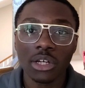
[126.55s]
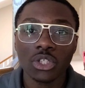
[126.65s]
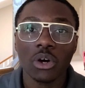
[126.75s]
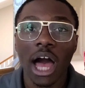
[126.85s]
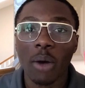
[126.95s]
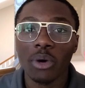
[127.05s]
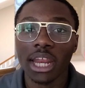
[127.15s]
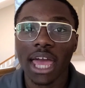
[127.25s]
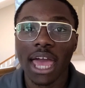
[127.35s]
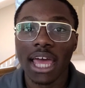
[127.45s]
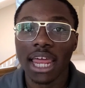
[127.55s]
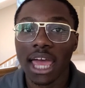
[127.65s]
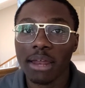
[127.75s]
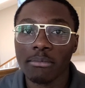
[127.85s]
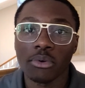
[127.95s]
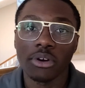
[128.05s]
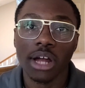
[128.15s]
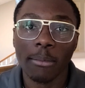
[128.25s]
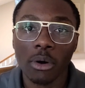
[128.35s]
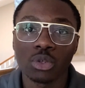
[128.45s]
so I went ahead and
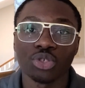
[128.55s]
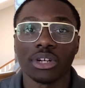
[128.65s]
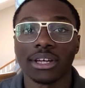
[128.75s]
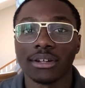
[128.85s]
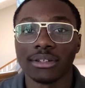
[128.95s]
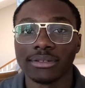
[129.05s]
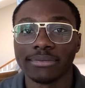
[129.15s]
booted up Ultra Kill.